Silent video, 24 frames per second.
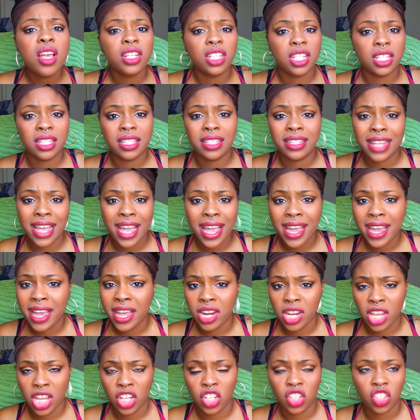she's
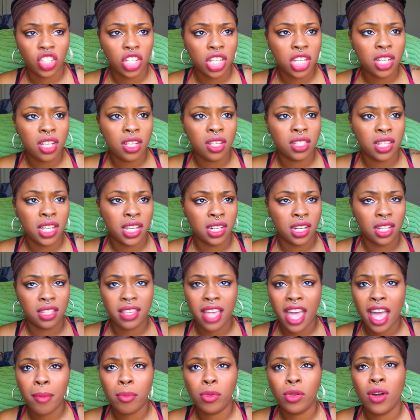dead and she's in the
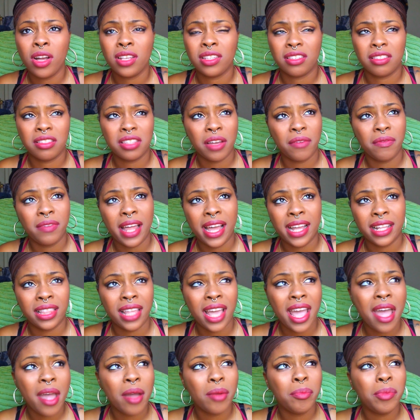tabloids and stuff like
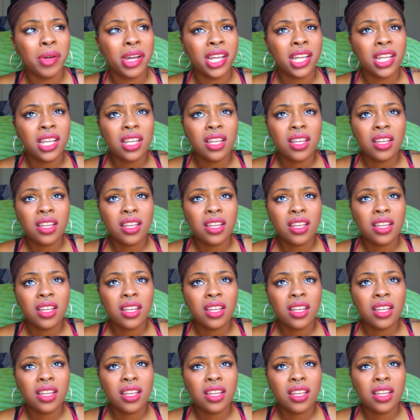that, but